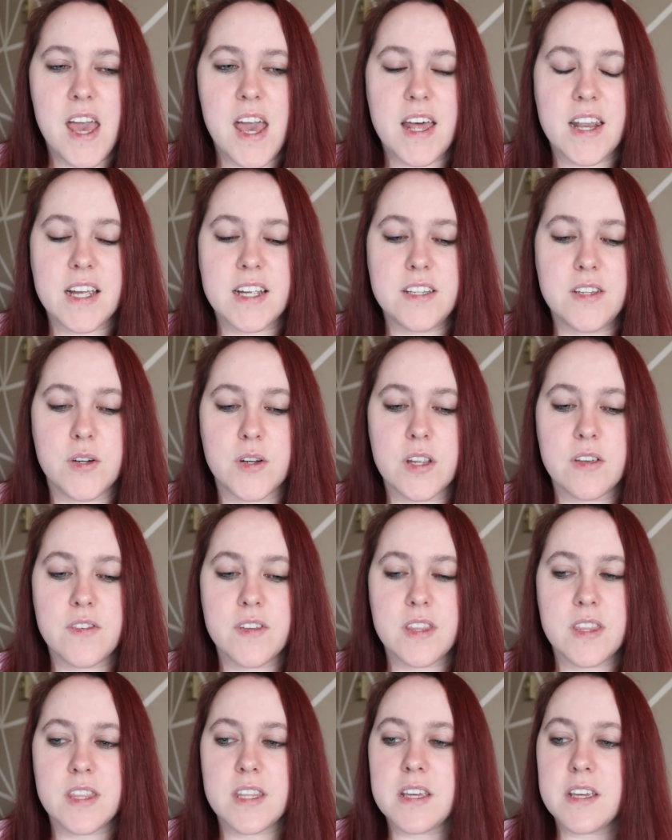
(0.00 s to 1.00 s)
And I don't
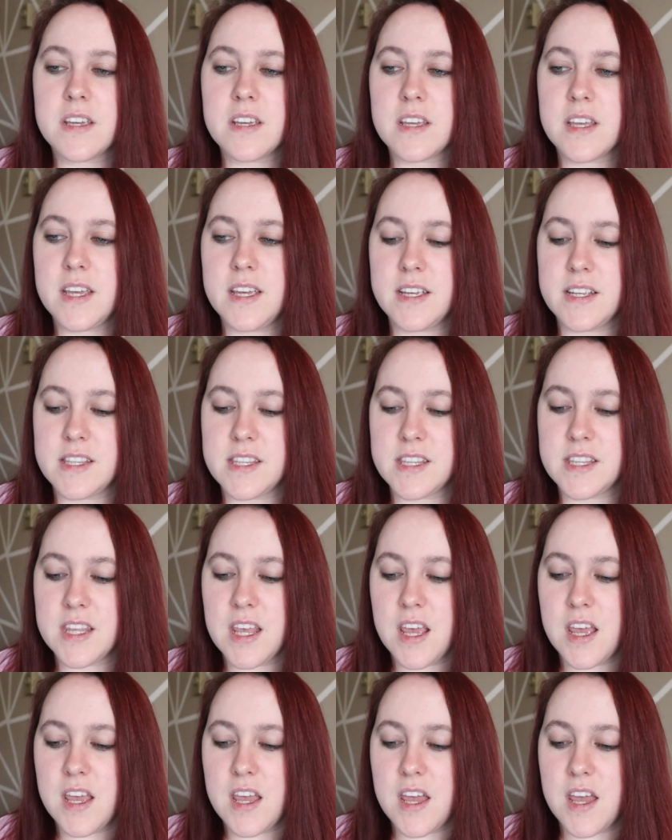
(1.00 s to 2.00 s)
even think it's
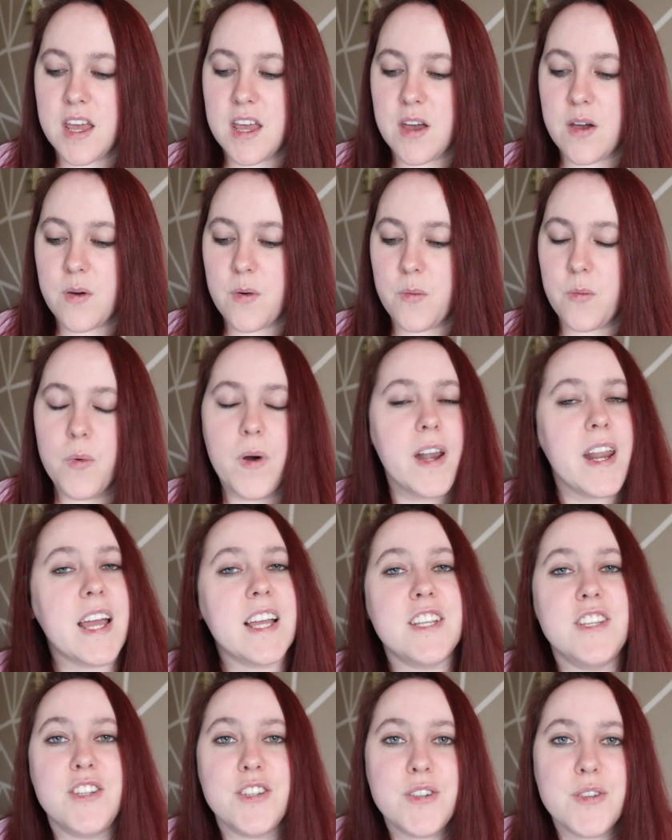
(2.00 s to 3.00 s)
what
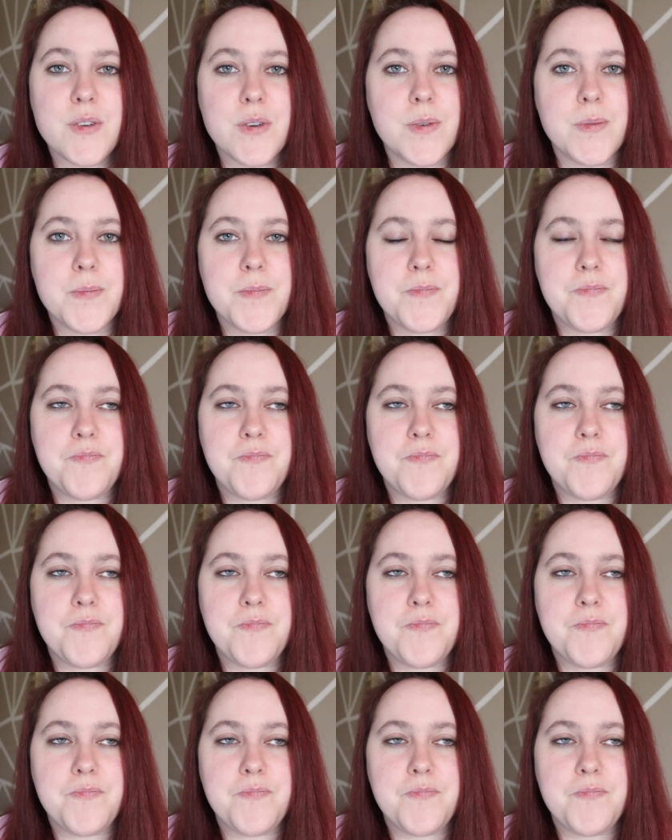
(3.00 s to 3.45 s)
I do.